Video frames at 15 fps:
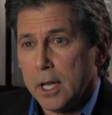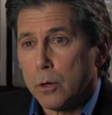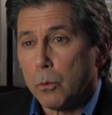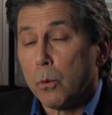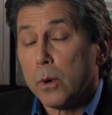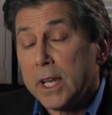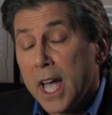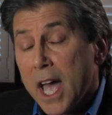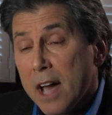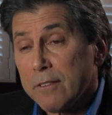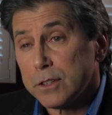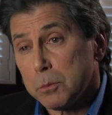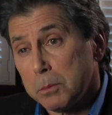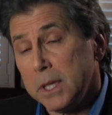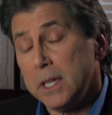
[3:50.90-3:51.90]
We have
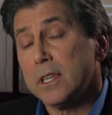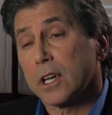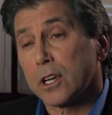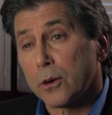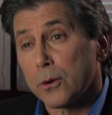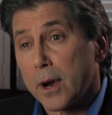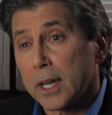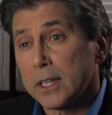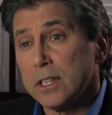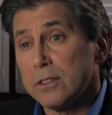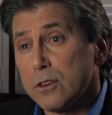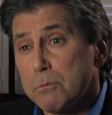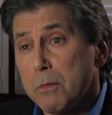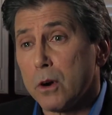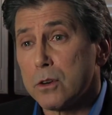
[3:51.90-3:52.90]
to be the corrective
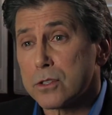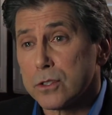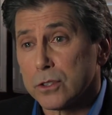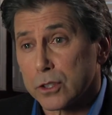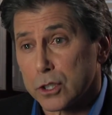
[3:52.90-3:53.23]
emotional